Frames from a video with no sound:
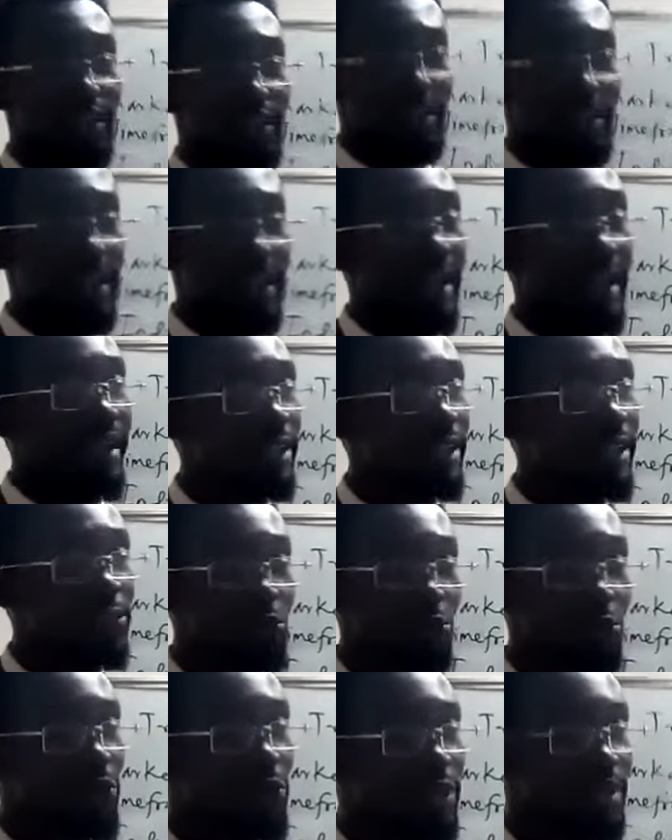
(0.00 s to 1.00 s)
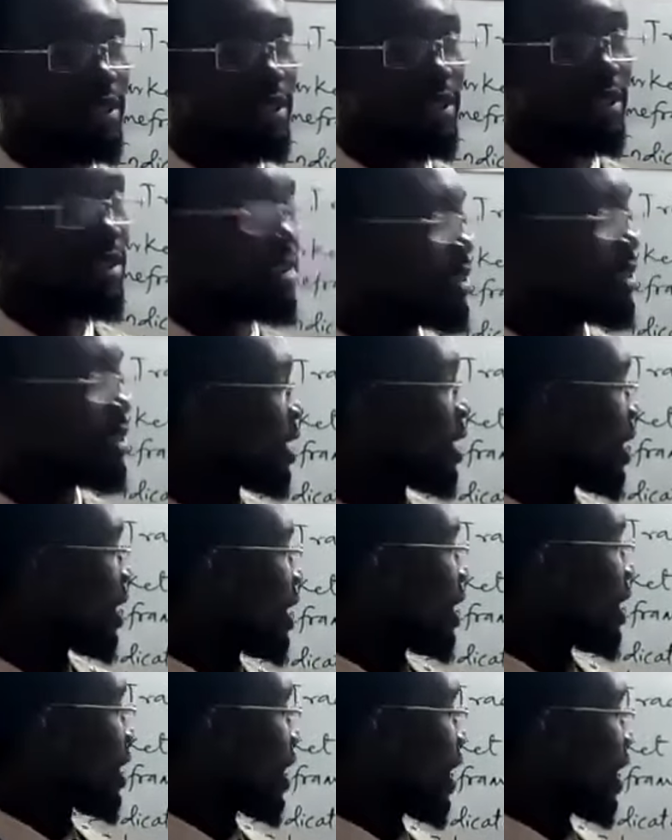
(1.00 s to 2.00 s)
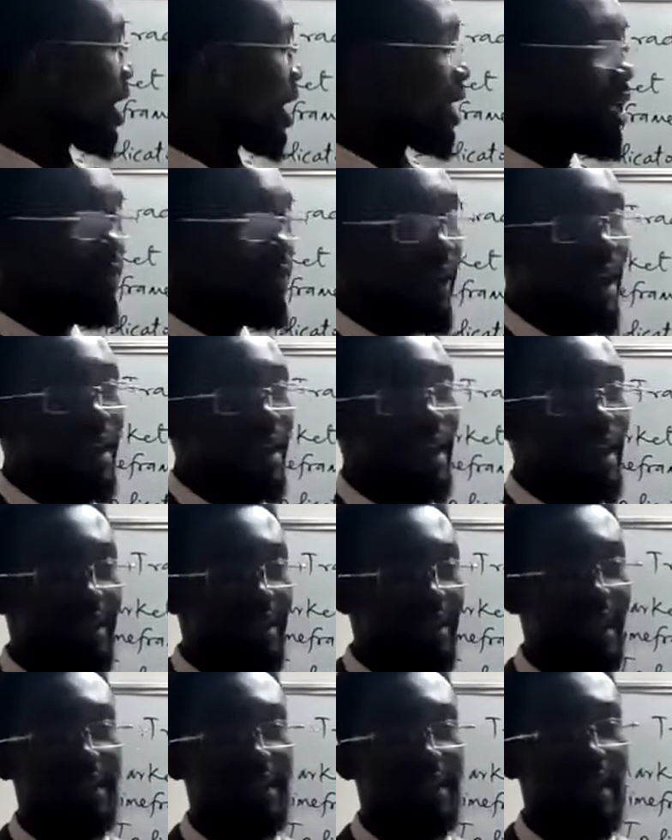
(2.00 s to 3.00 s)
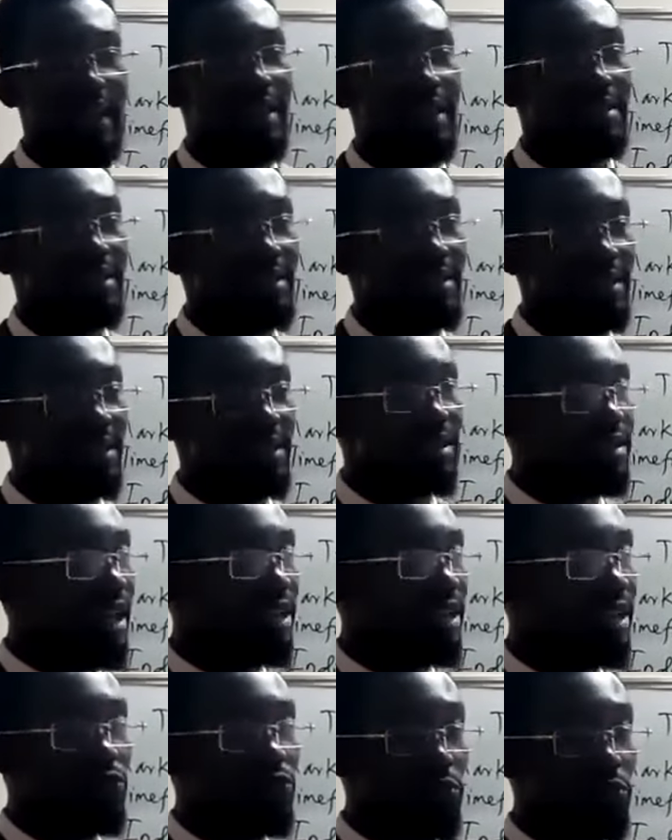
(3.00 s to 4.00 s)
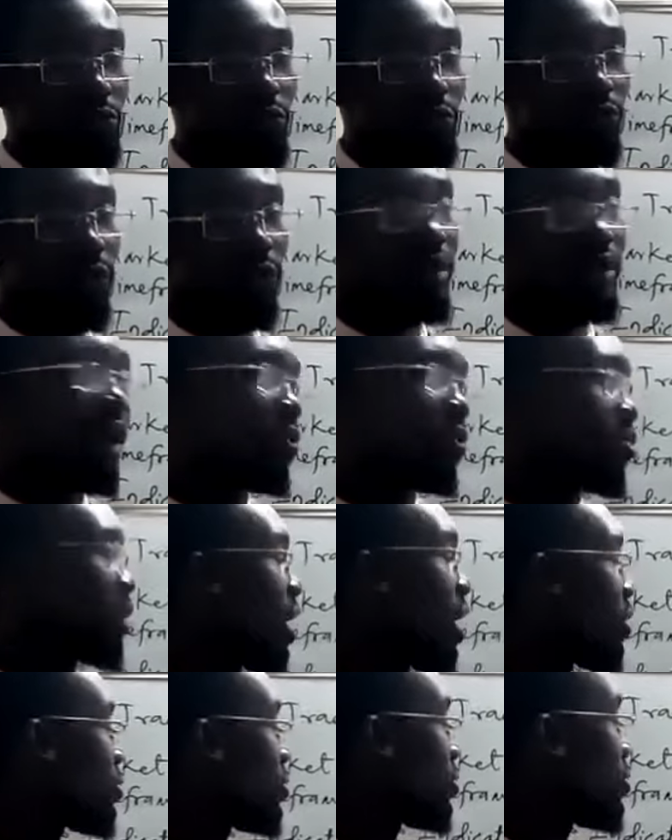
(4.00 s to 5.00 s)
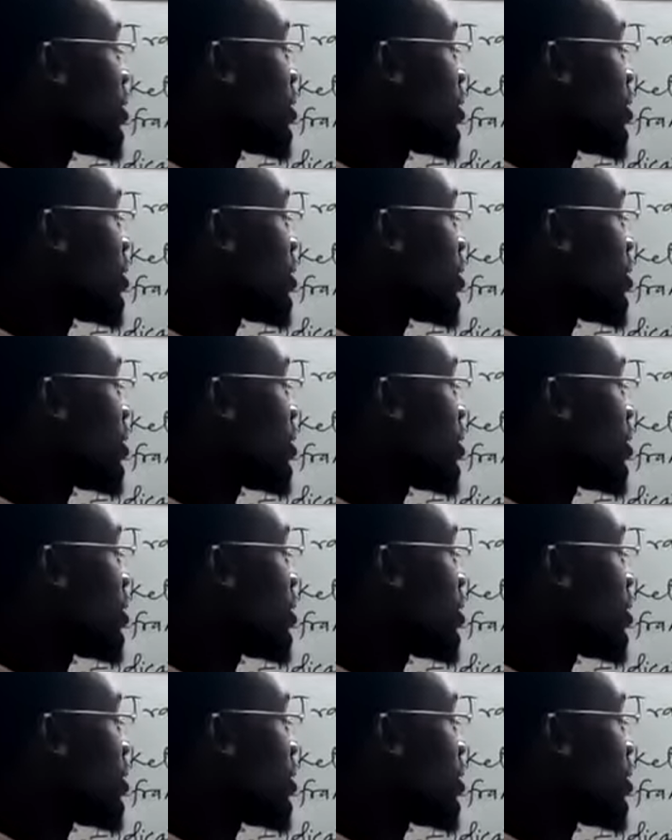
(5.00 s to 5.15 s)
only thing I can do is if I enter there and it, it starts to move, what I will now do